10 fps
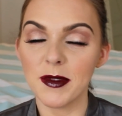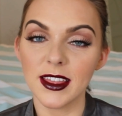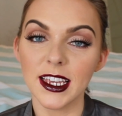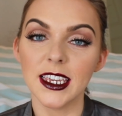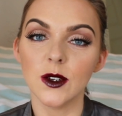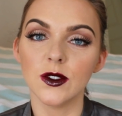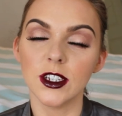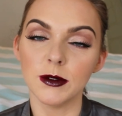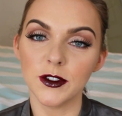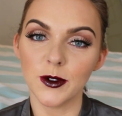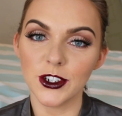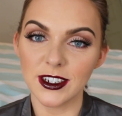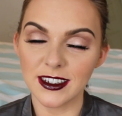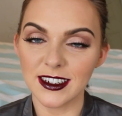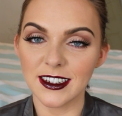Thank you so much for
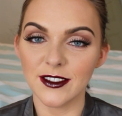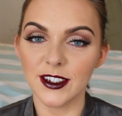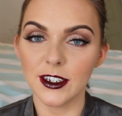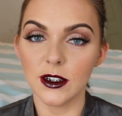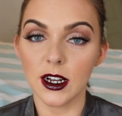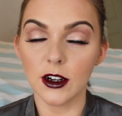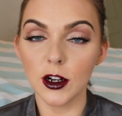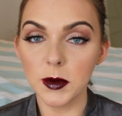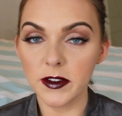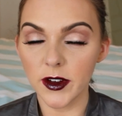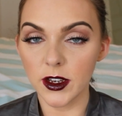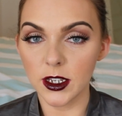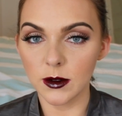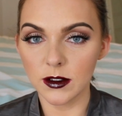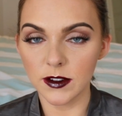watching today's video. I hope you found it
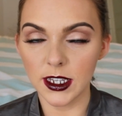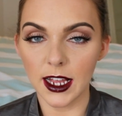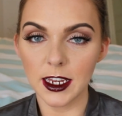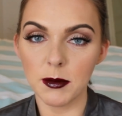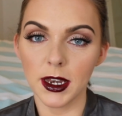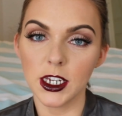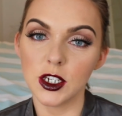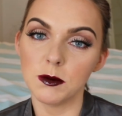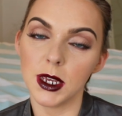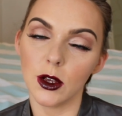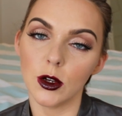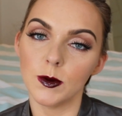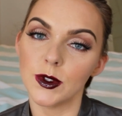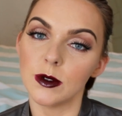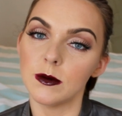useful and you managed to pick
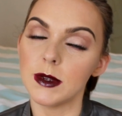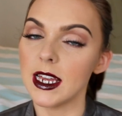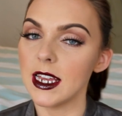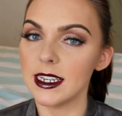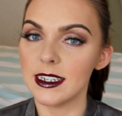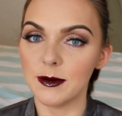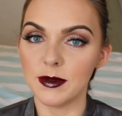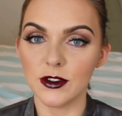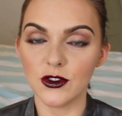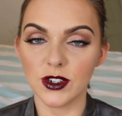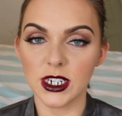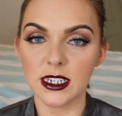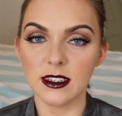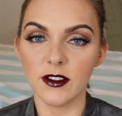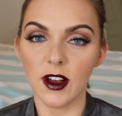up some tips and
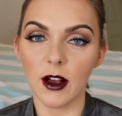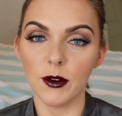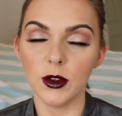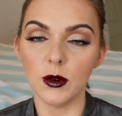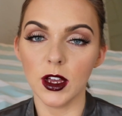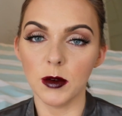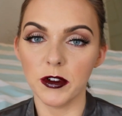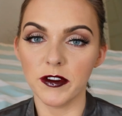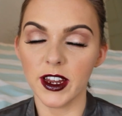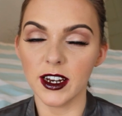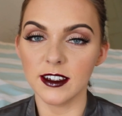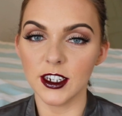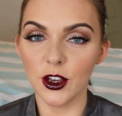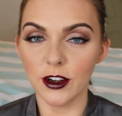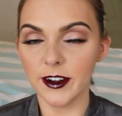tricks for how you can perfect
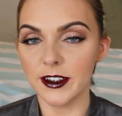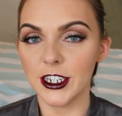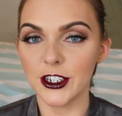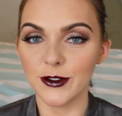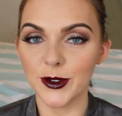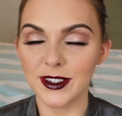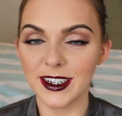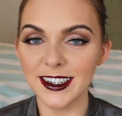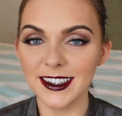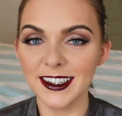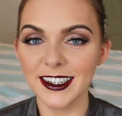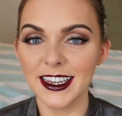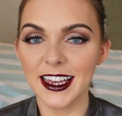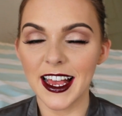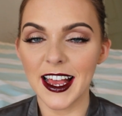your foundation routine.
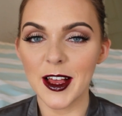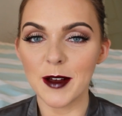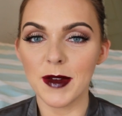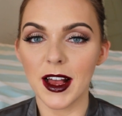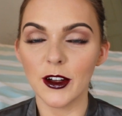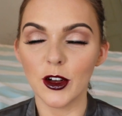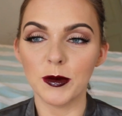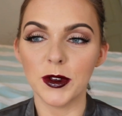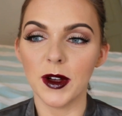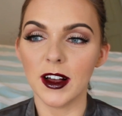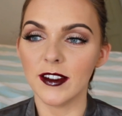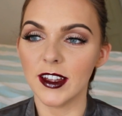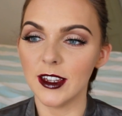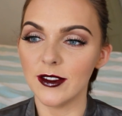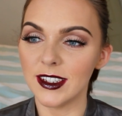I hope you have
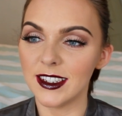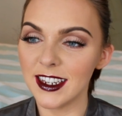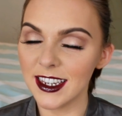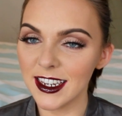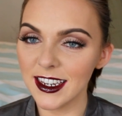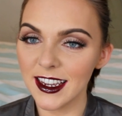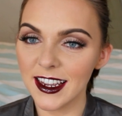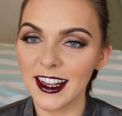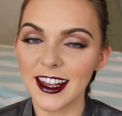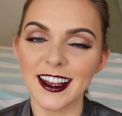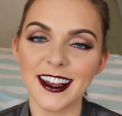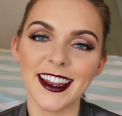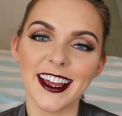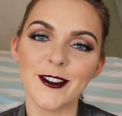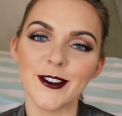a lovely day,
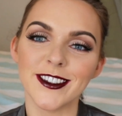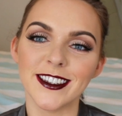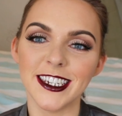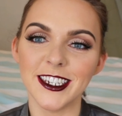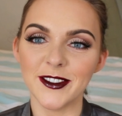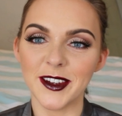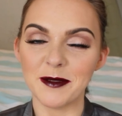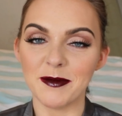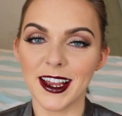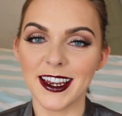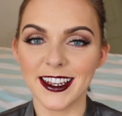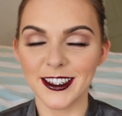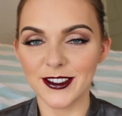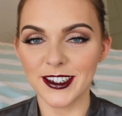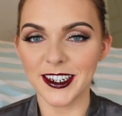and I will see you in my
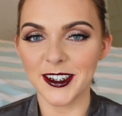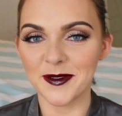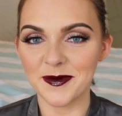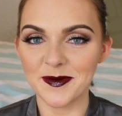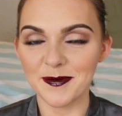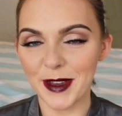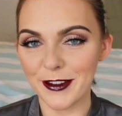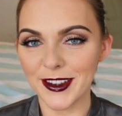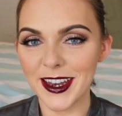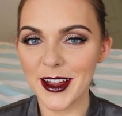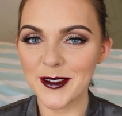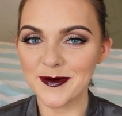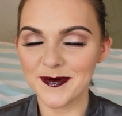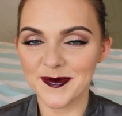next video. Bye for now.